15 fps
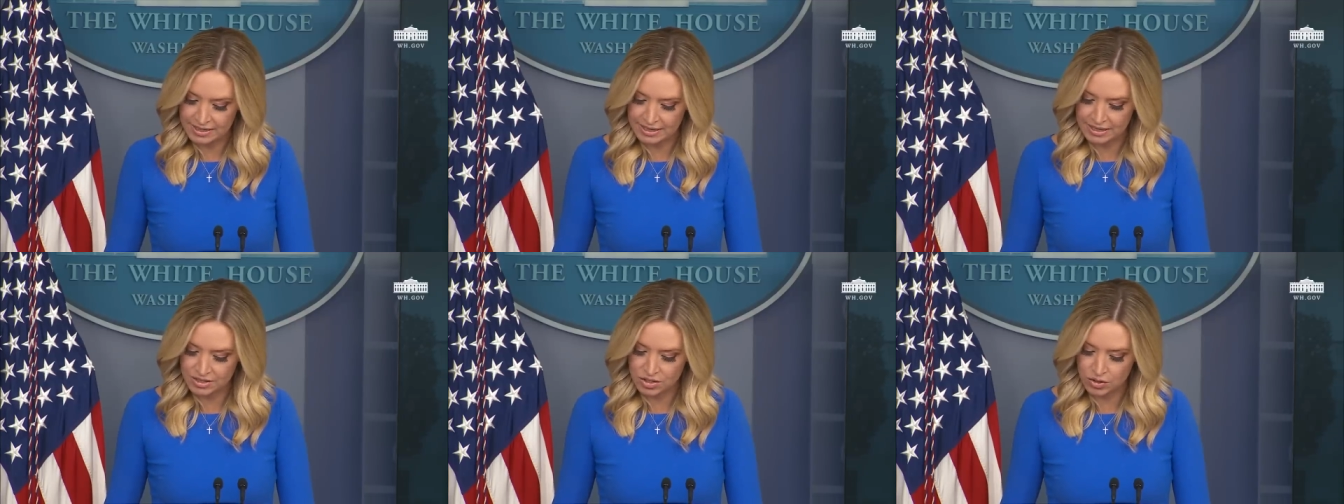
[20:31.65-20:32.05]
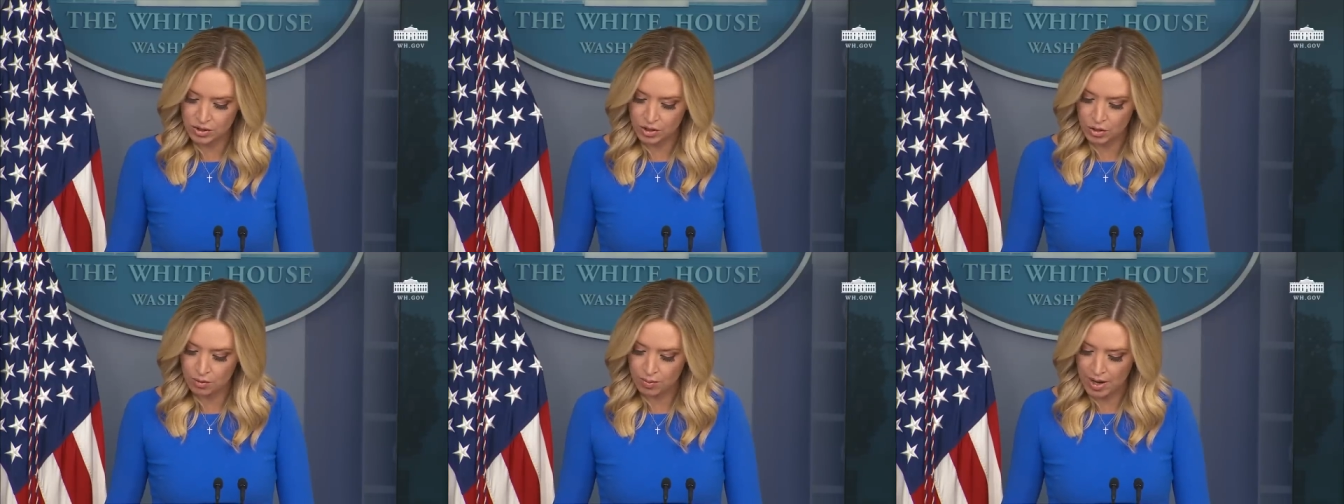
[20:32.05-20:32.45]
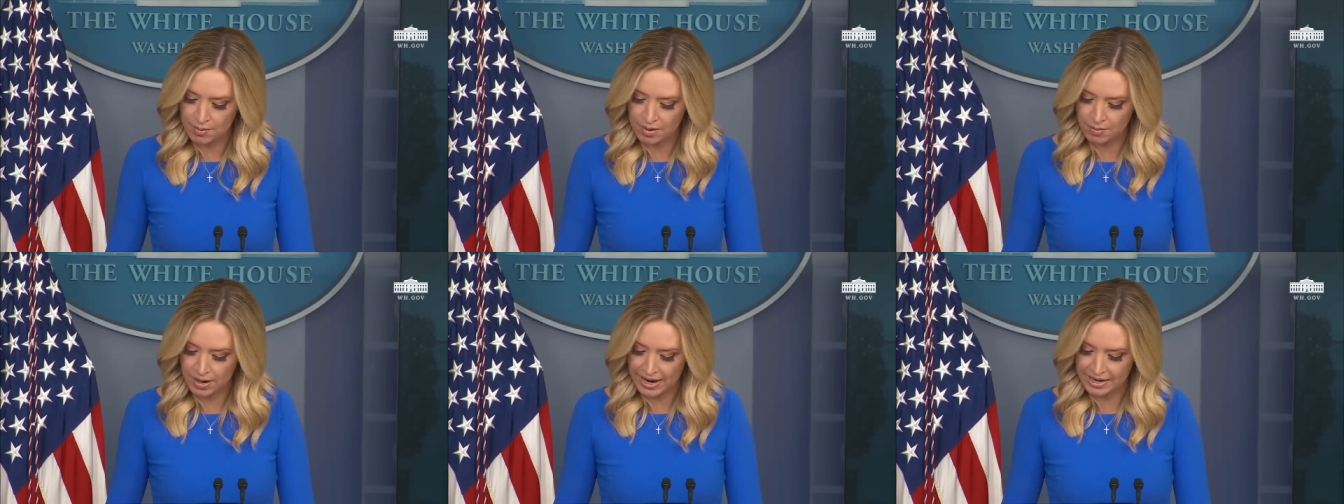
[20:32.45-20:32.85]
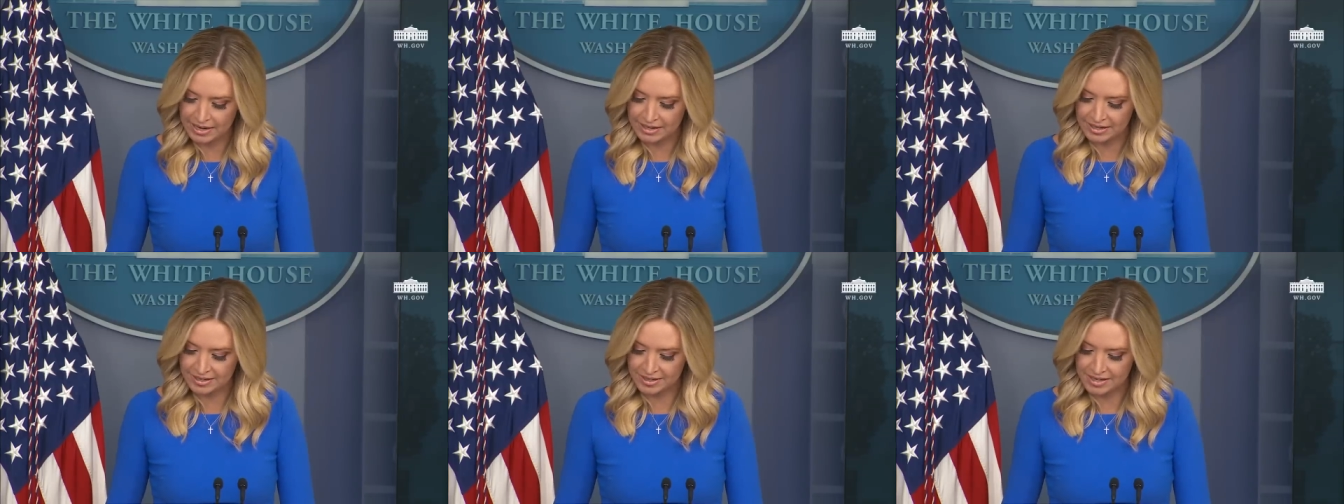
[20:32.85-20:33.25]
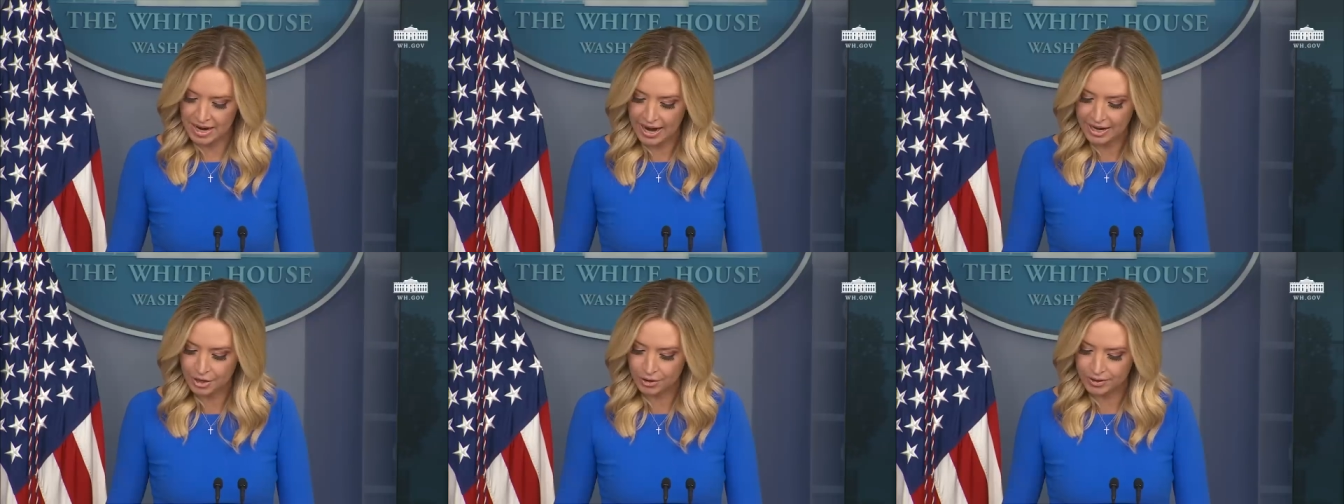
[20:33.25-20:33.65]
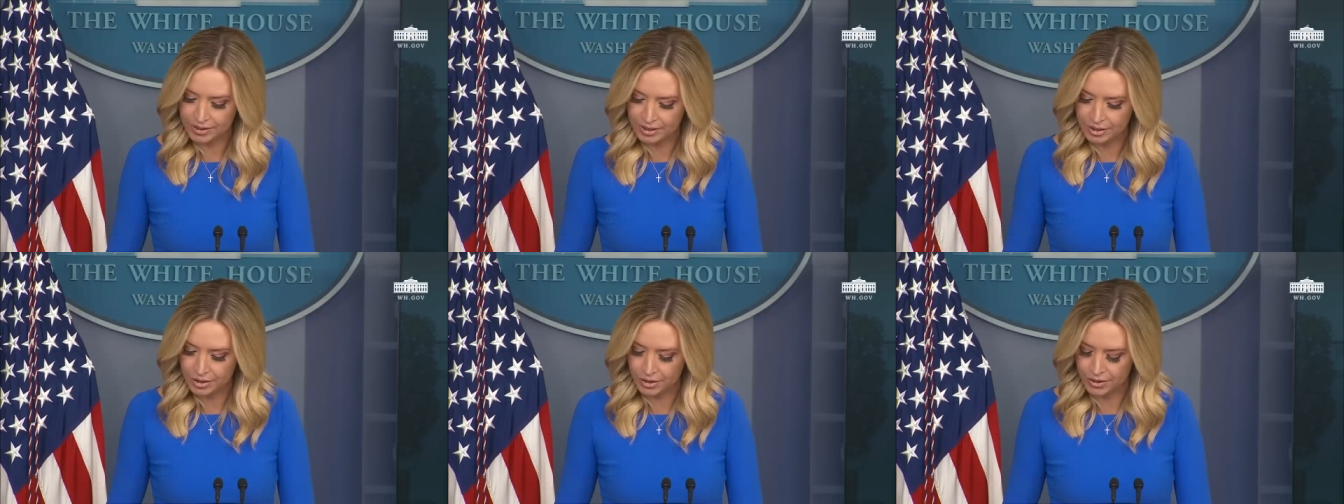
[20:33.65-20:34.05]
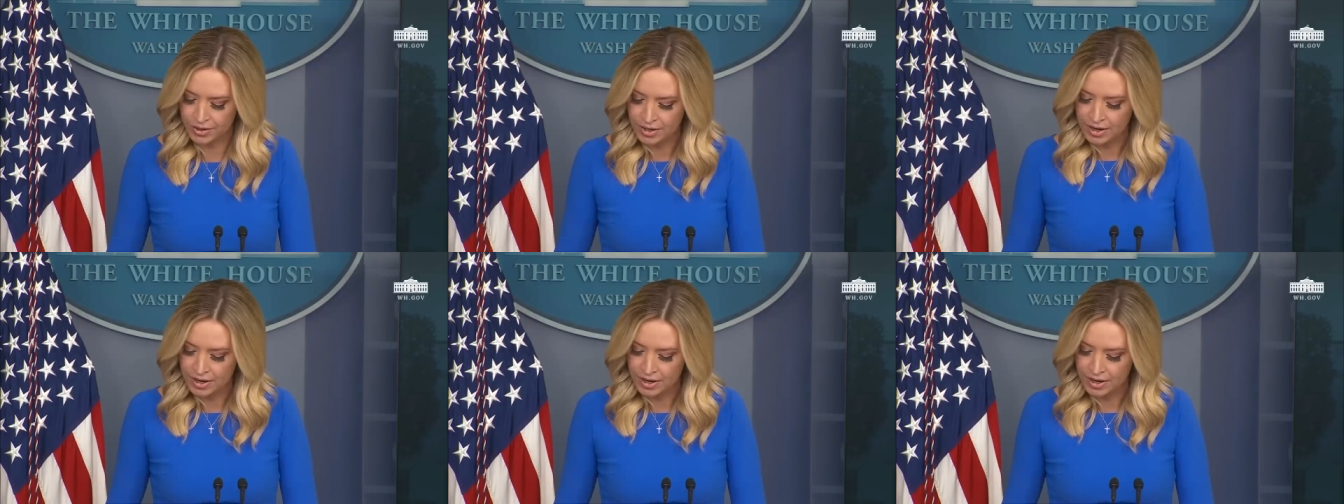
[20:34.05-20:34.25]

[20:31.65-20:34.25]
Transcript: and it took Obama Biden an entire year